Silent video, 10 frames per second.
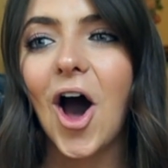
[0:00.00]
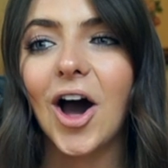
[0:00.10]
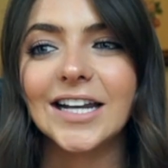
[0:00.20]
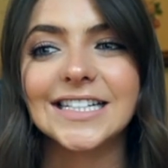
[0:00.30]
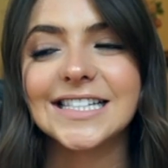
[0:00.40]

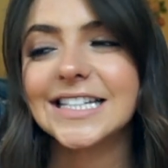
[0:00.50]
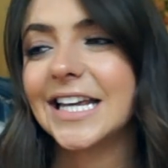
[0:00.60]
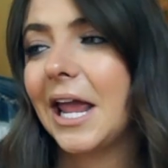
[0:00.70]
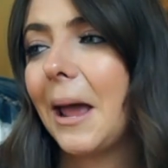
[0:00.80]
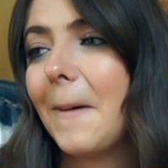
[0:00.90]

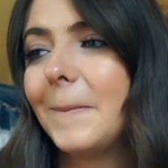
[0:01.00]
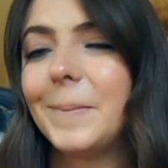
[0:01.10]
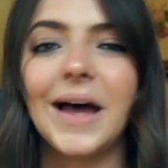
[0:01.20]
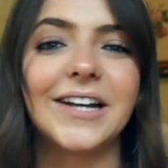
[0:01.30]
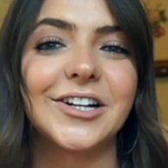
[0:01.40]
honestly
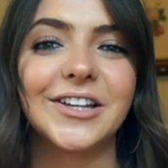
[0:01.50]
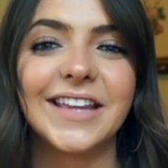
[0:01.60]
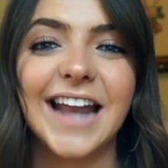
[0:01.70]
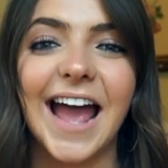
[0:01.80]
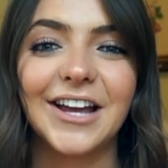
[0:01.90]
better
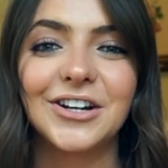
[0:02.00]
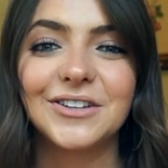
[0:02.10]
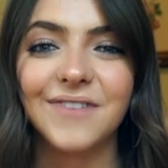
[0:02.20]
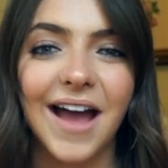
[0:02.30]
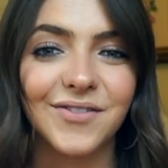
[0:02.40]
than I could
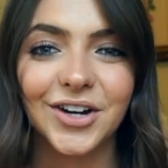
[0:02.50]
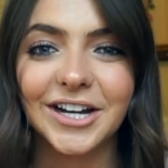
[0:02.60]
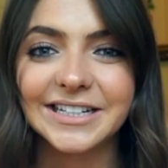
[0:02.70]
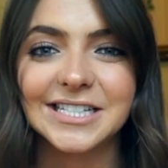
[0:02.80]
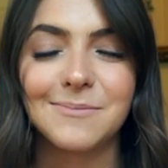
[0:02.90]
have ever
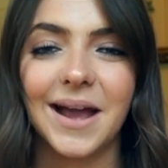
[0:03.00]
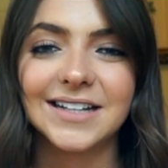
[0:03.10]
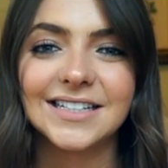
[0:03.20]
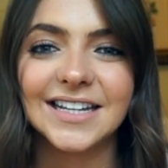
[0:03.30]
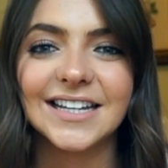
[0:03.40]

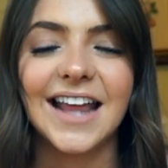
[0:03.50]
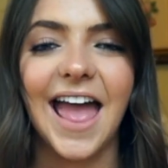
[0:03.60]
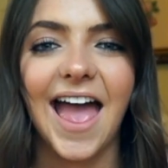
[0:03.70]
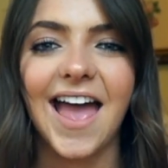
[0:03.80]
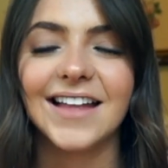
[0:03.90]
expected,
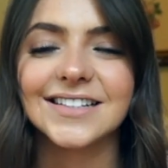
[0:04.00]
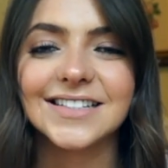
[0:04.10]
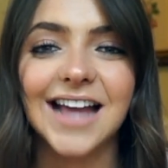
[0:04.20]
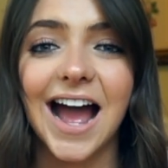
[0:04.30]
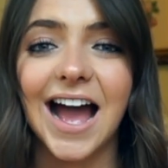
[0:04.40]

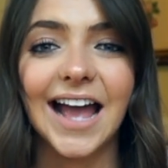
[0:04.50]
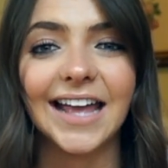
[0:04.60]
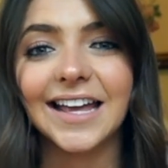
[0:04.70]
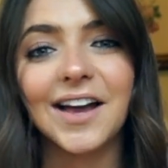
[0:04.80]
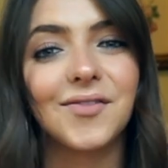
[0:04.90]
and
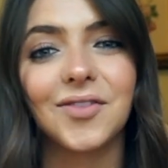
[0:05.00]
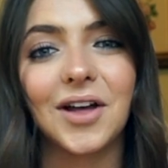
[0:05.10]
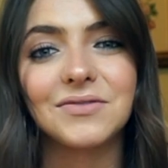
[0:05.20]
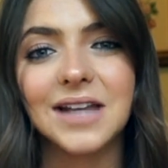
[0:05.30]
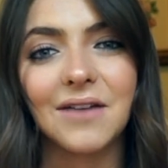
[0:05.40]
I have
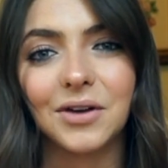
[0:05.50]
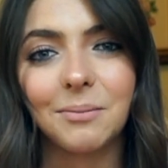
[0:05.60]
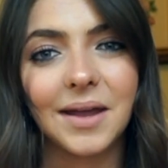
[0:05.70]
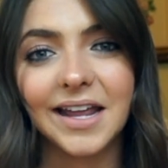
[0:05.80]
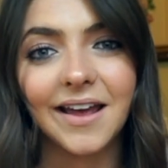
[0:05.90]
loved every
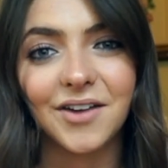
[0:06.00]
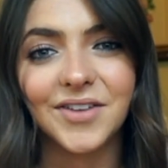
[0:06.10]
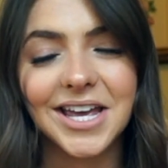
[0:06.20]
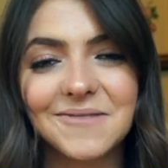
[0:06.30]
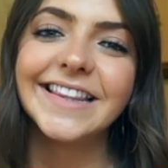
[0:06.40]
minute
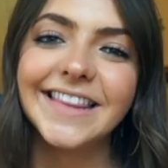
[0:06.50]
of it.